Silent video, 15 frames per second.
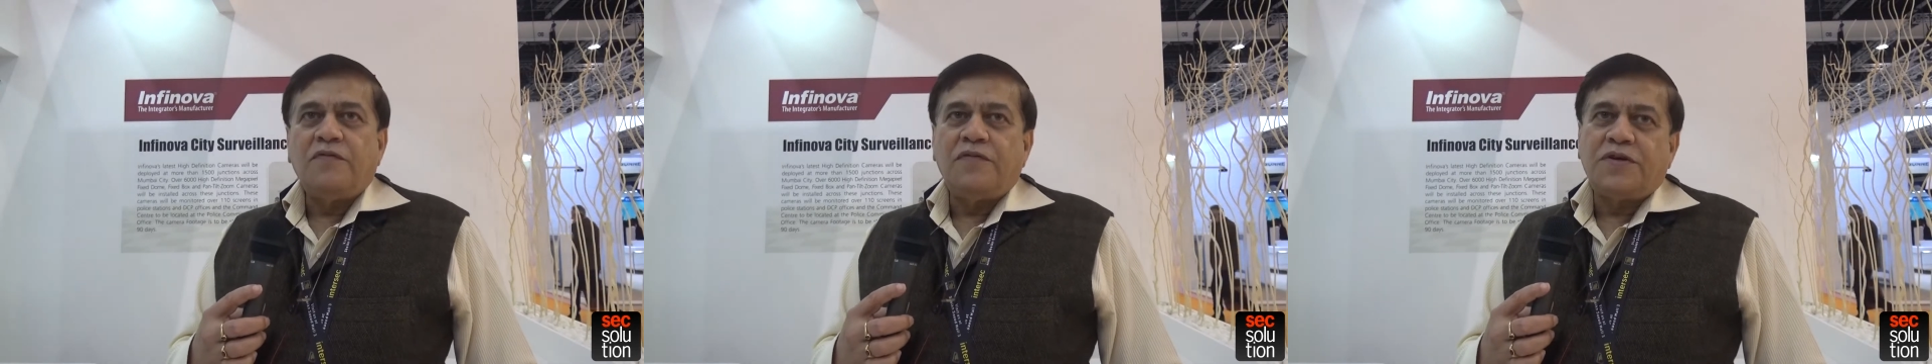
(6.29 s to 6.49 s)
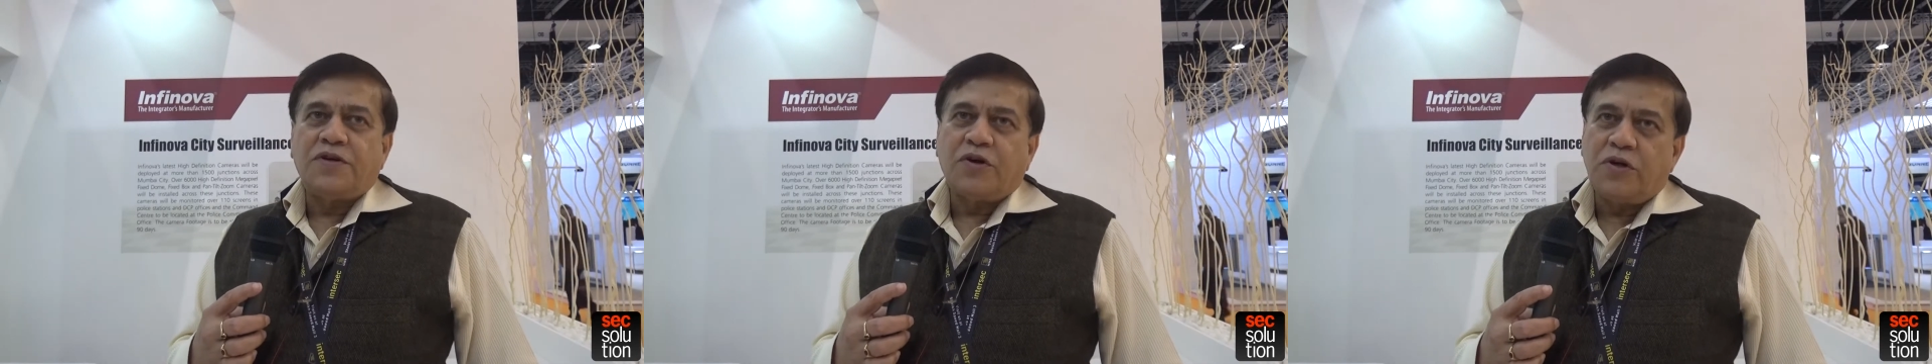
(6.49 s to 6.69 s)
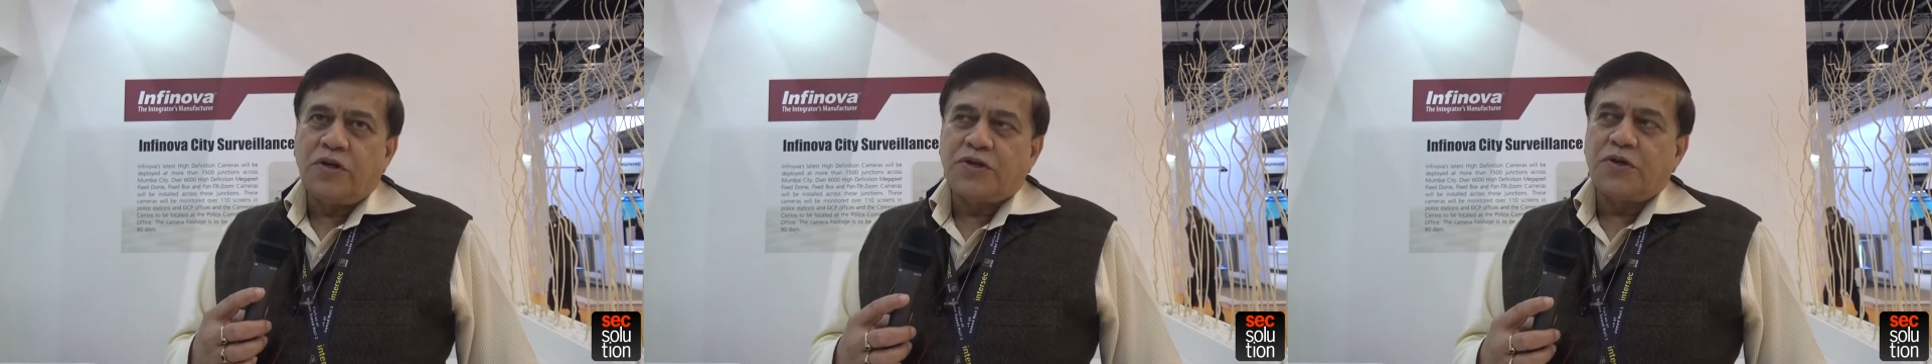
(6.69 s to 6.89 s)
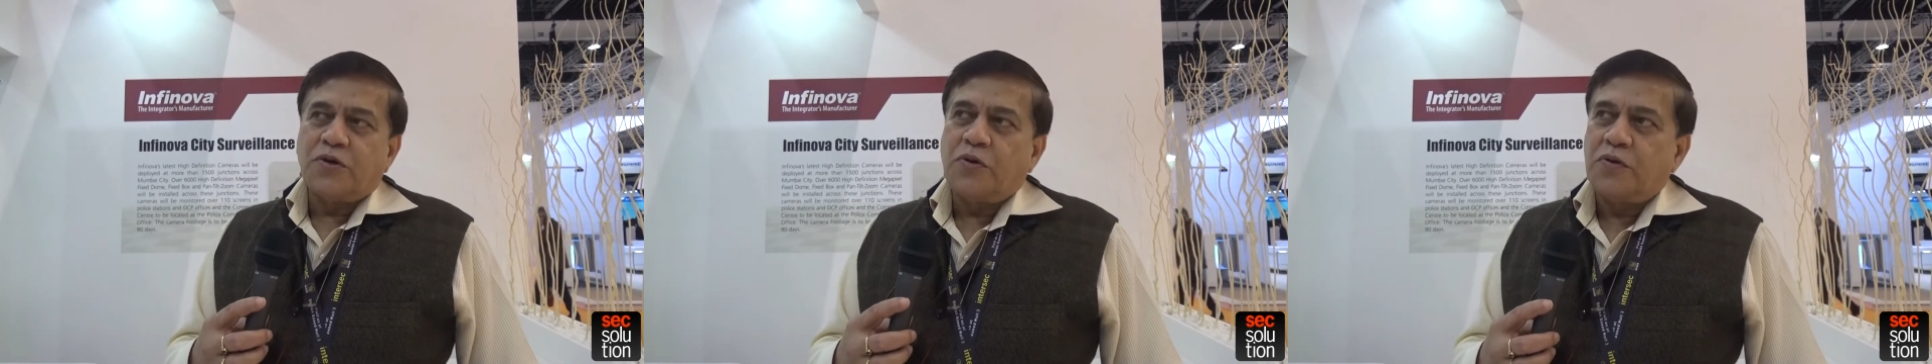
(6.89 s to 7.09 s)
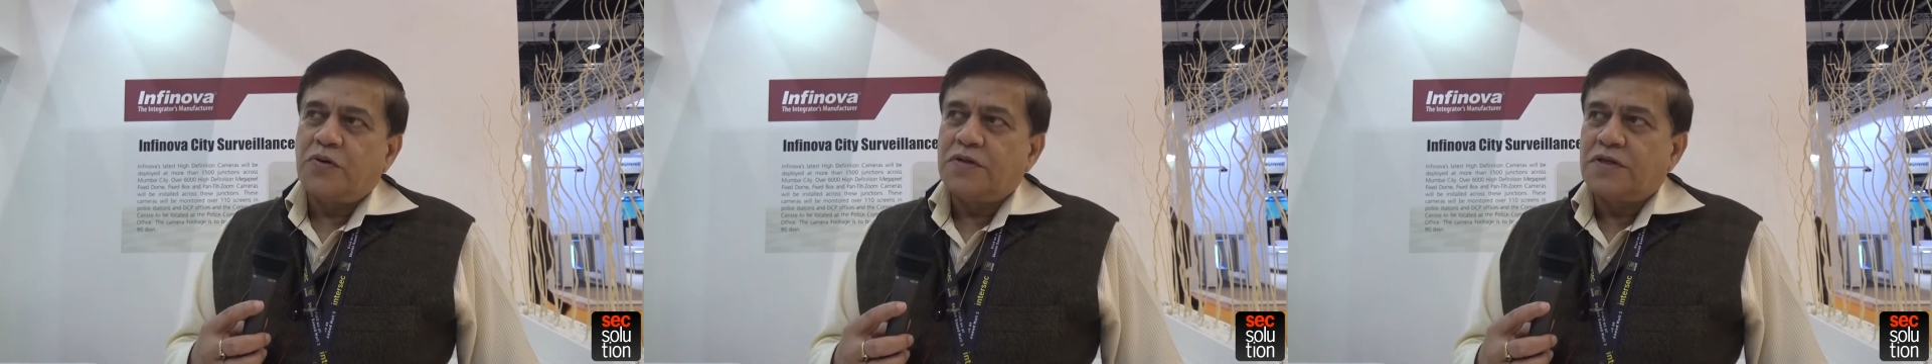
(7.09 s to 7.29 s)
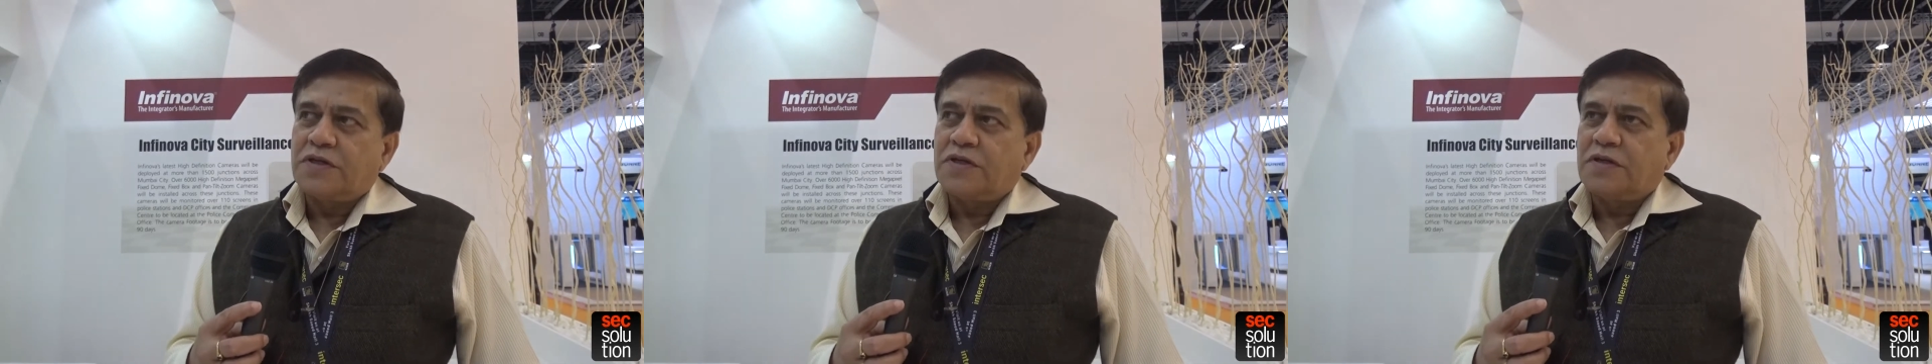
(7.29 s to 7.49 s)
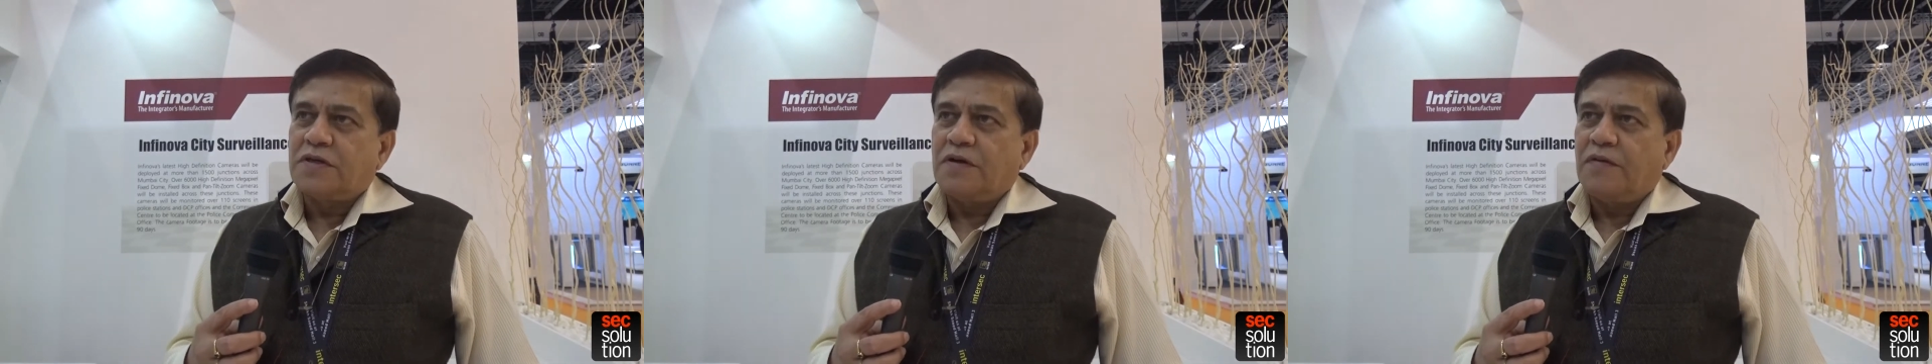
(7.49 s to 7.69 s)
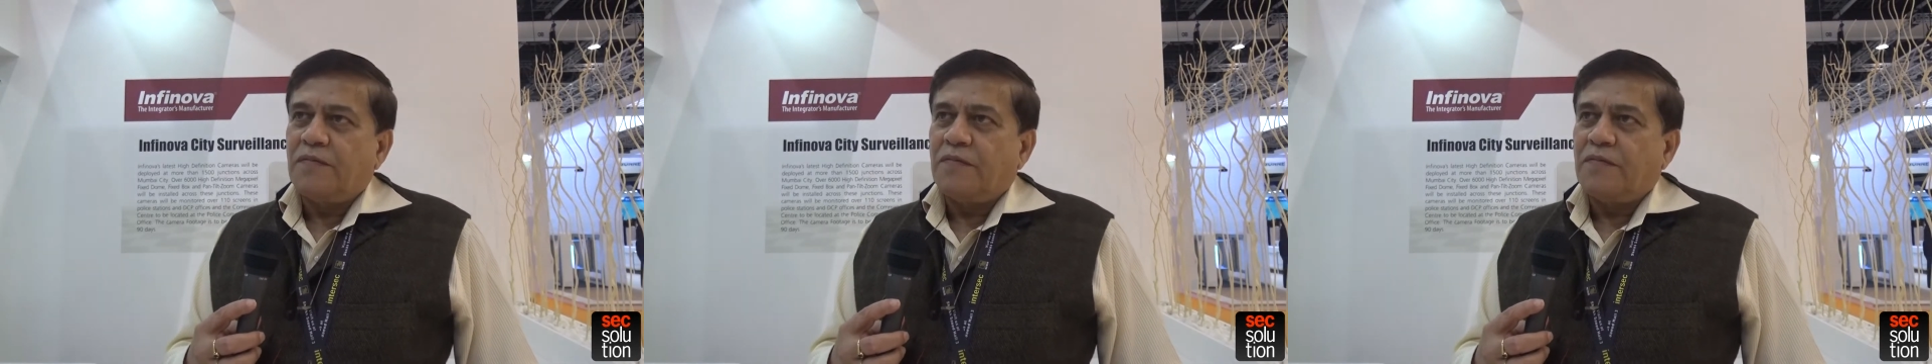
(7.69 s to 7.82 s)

which also owns